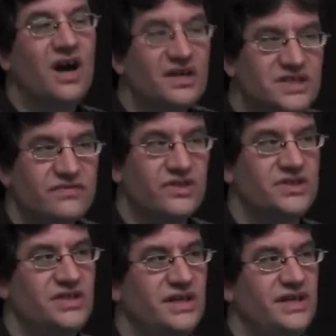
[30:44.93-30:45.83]

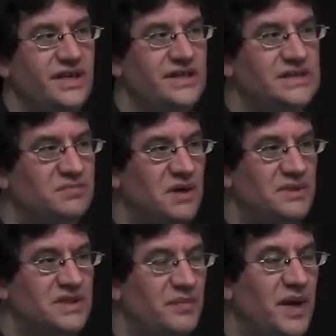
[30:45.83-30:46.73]
controversy into
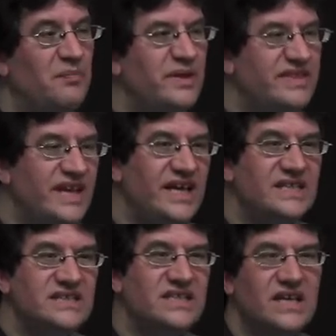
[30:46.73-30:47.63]
public debate. But
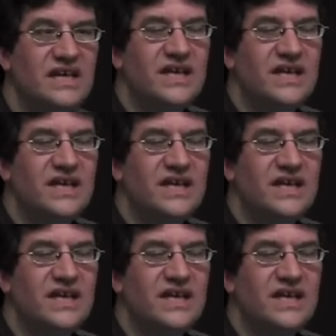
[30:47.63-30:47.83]
these